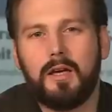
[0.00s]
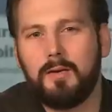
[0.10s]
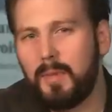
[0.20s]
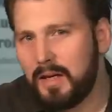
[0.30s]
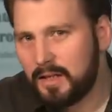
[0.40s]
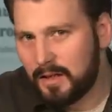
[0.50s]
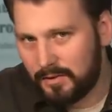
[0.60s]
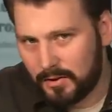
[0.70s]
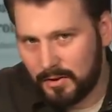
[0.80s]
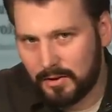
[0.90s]
In many
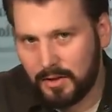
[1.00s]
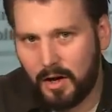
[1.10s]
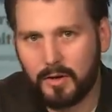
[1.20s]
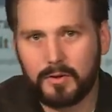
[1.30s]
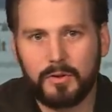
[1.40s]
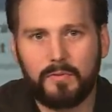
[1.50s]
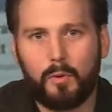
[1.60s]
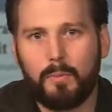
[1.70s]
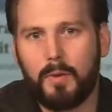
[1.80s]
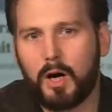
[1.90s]
cases, the articles
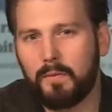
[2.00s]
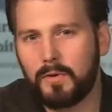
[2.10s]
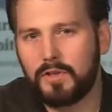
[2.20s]
form part of